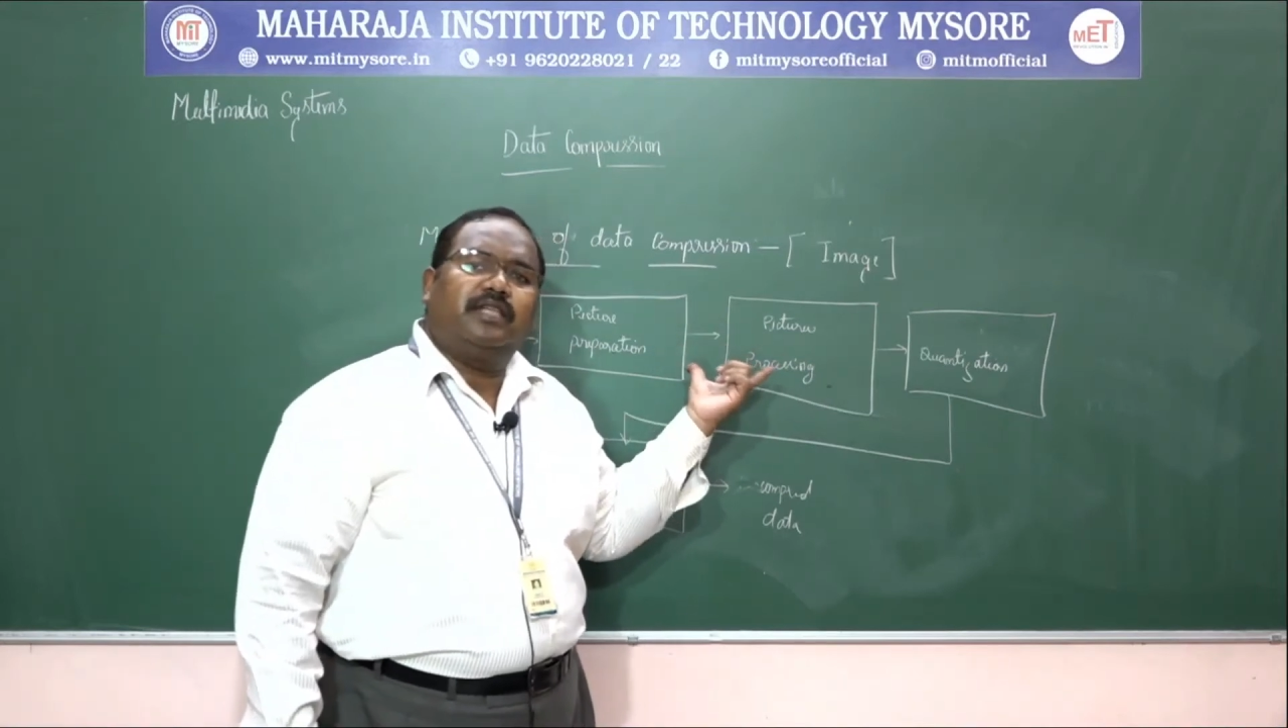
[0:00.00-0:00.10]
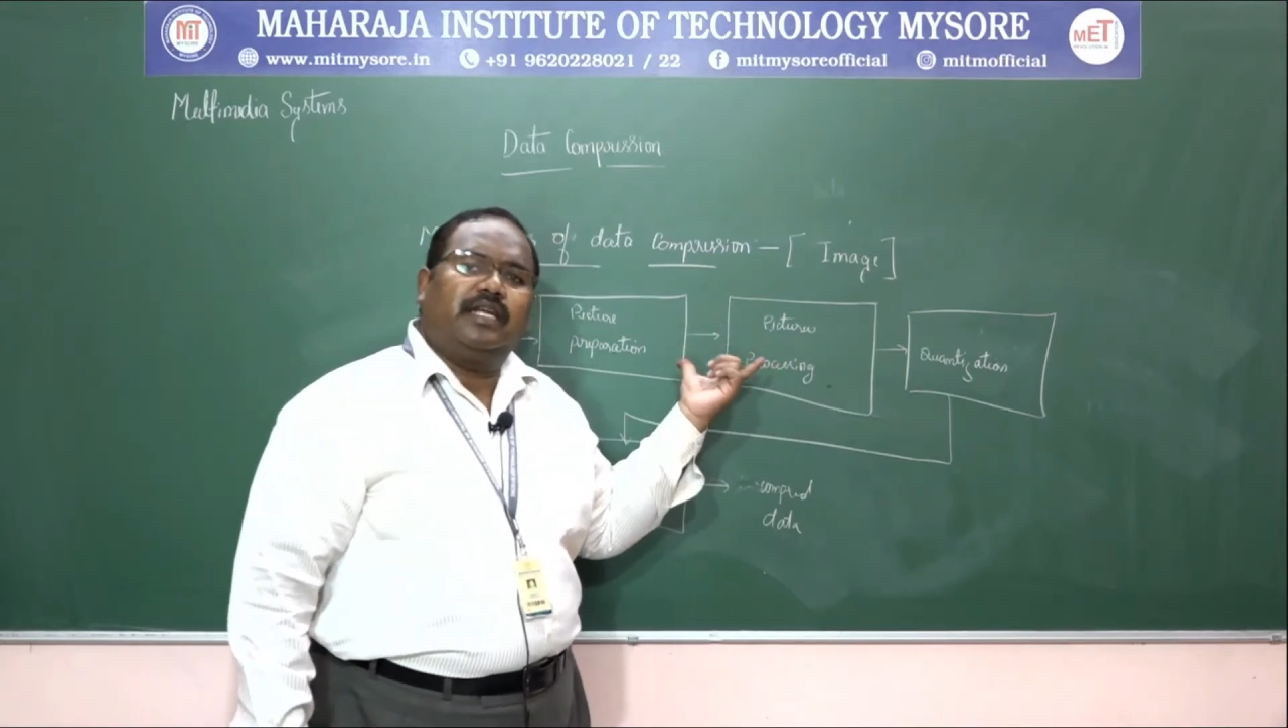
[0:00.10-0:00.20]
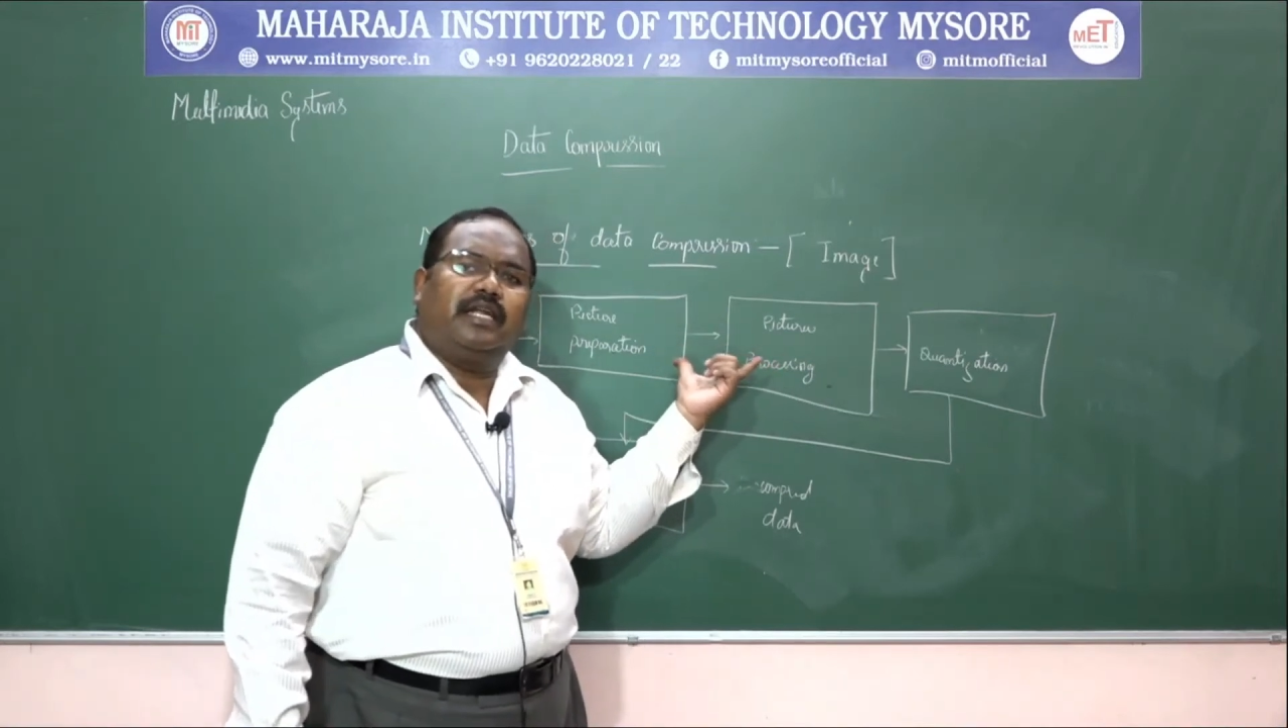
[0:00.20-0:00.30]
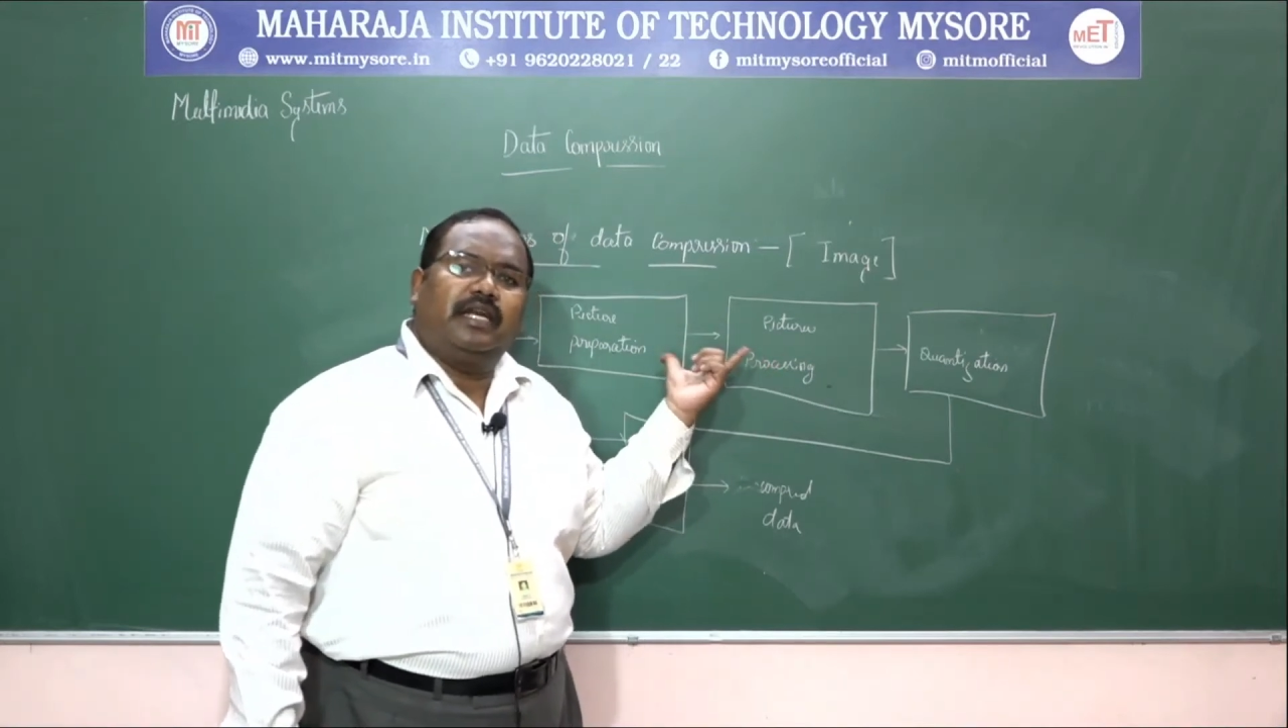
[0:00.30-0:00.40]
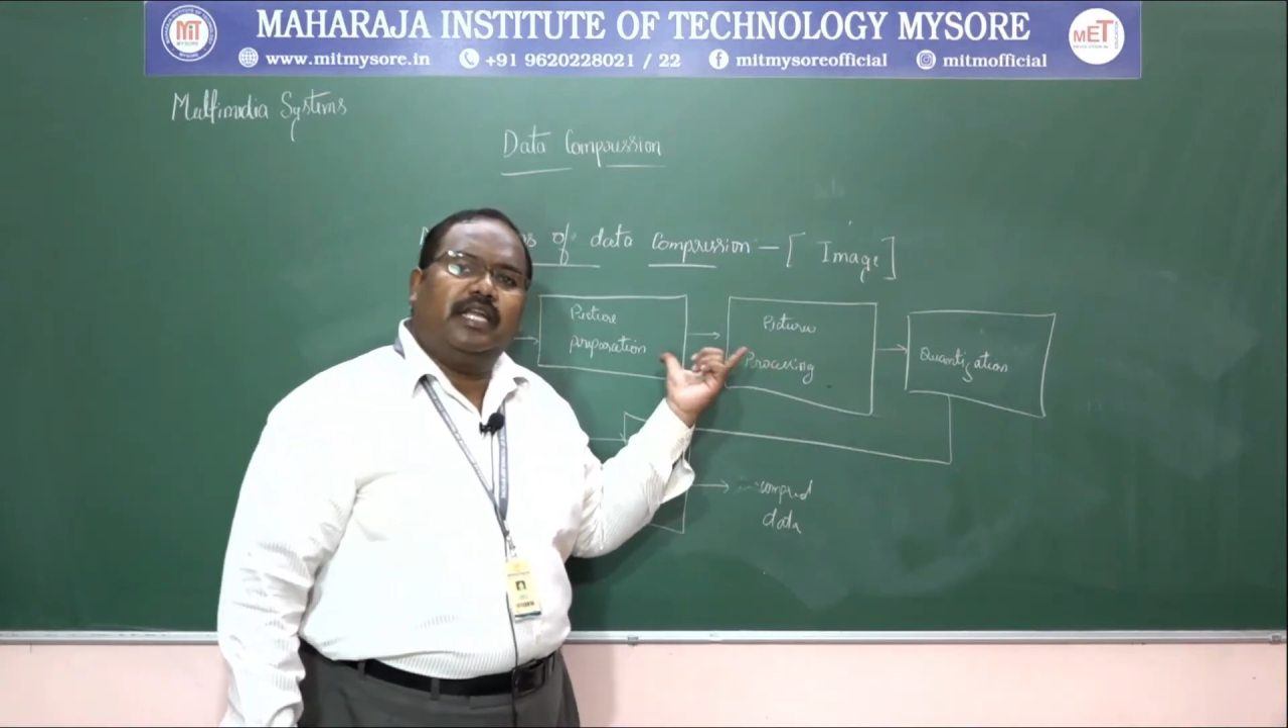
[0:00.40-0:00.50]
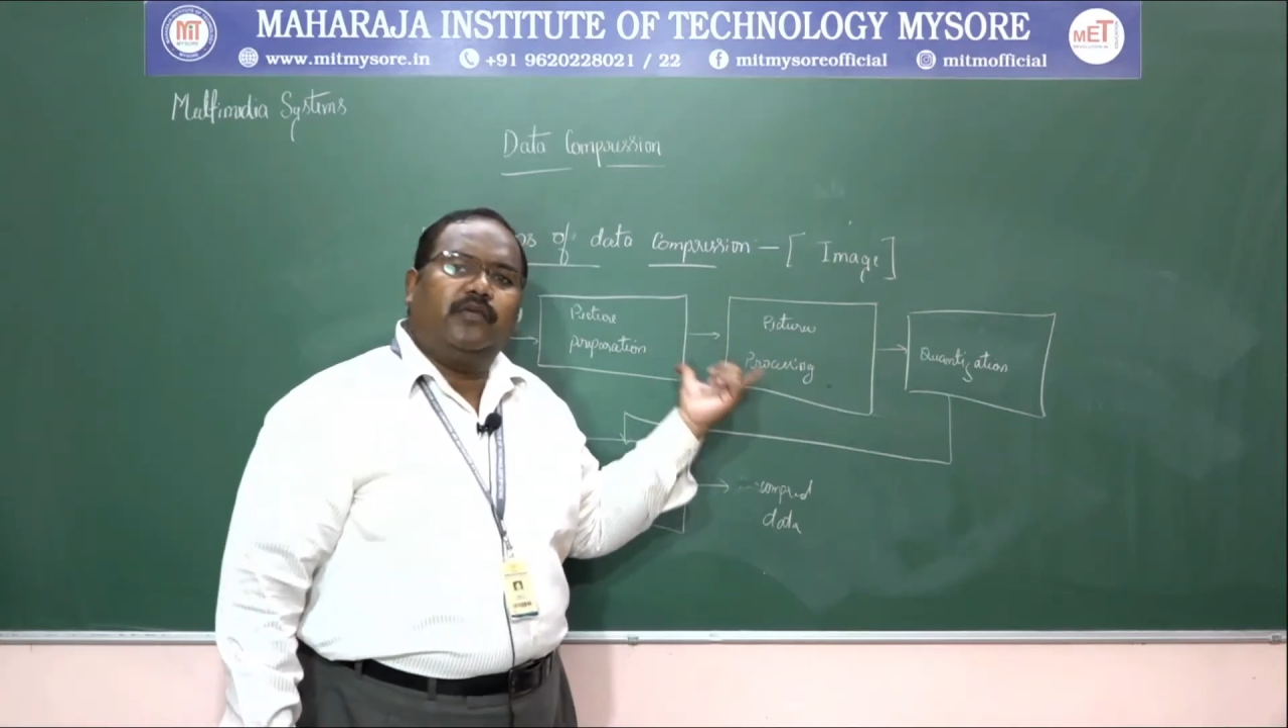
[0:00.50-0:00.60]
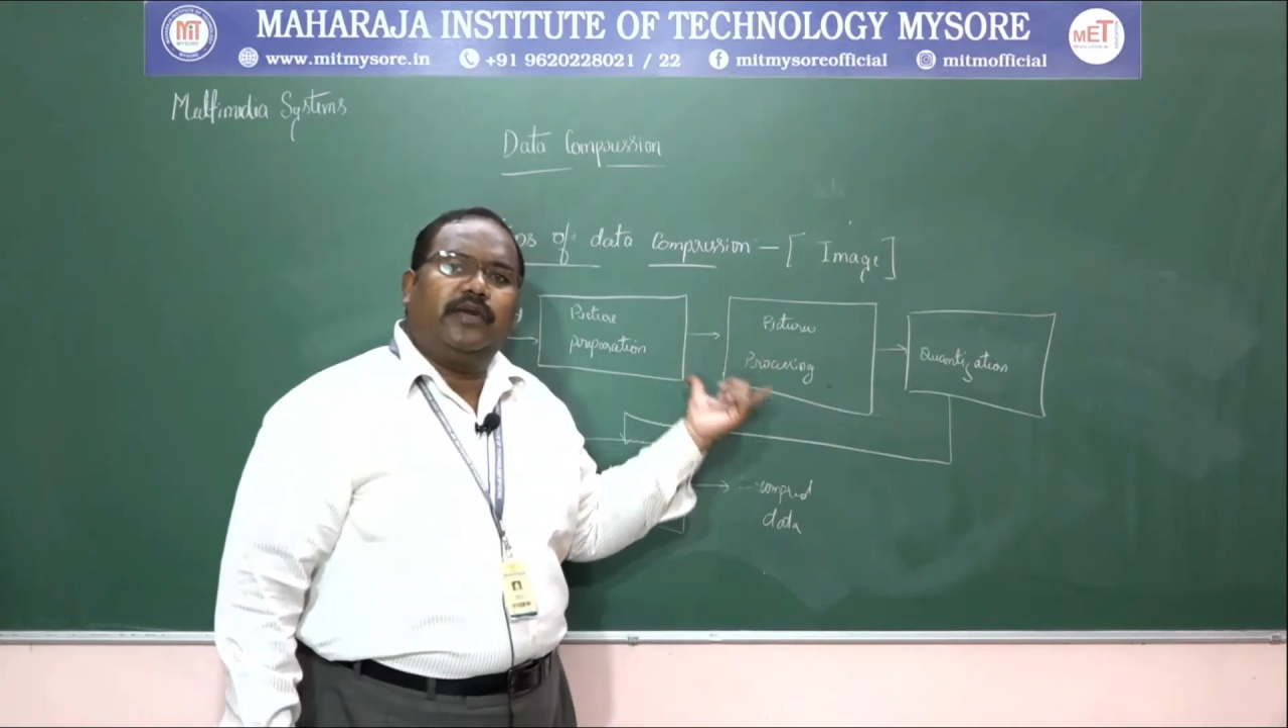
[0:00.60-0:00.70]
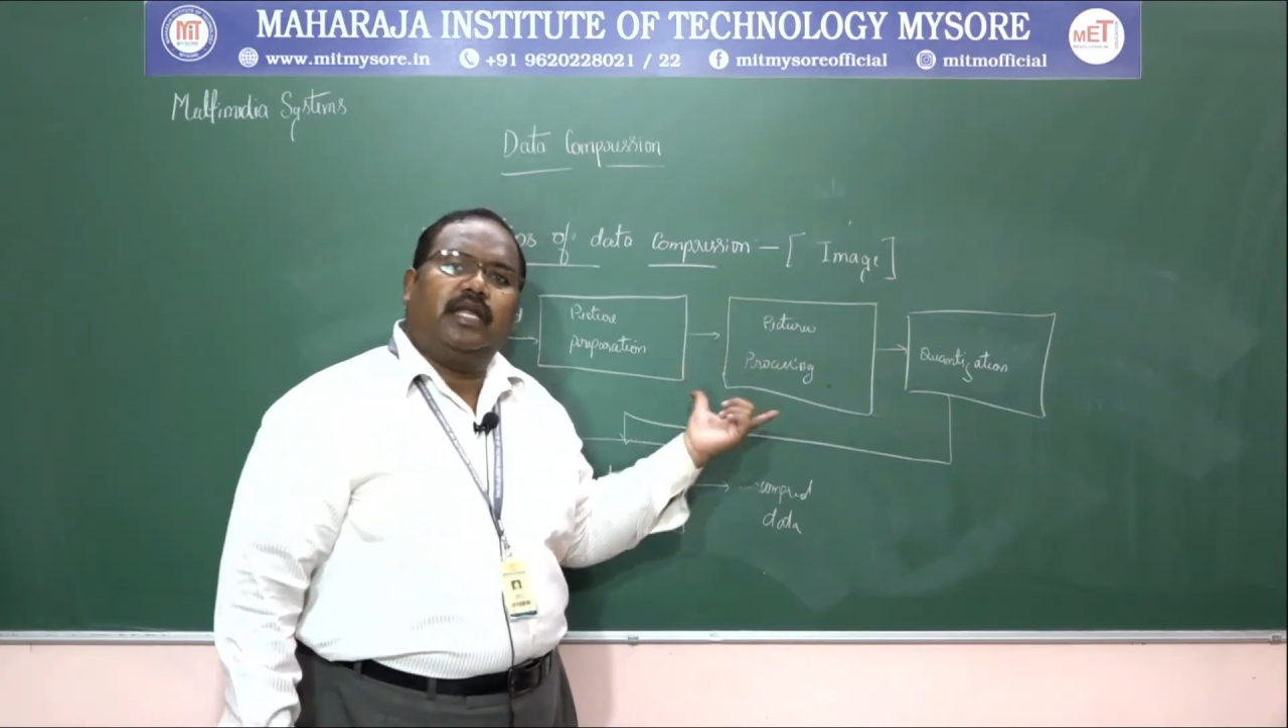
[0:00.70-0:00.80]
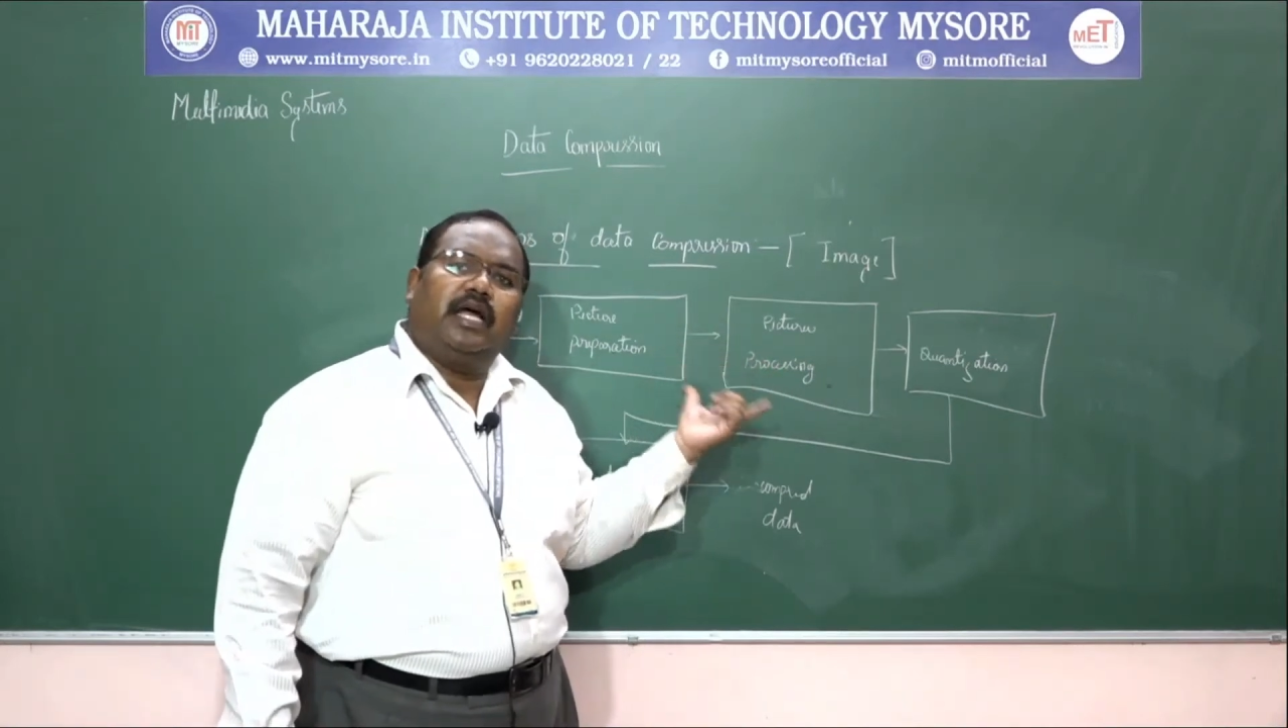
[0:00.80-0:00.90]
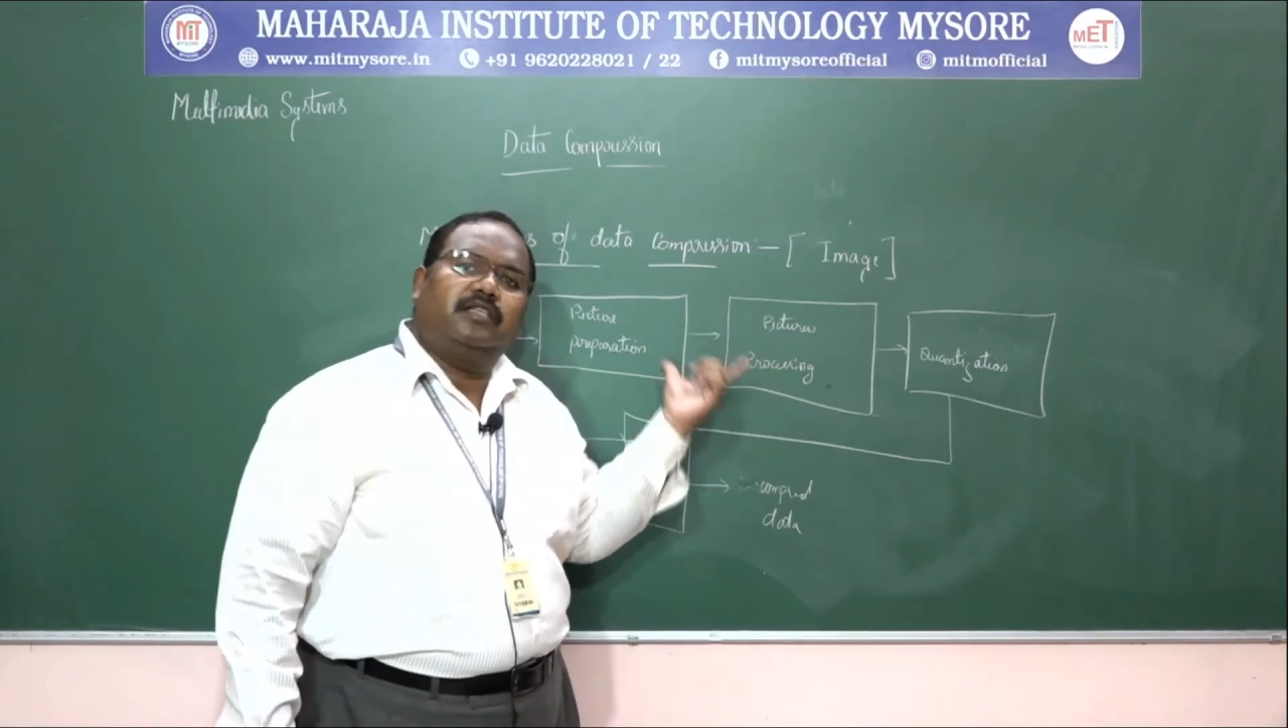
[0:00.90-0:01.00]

that are adequate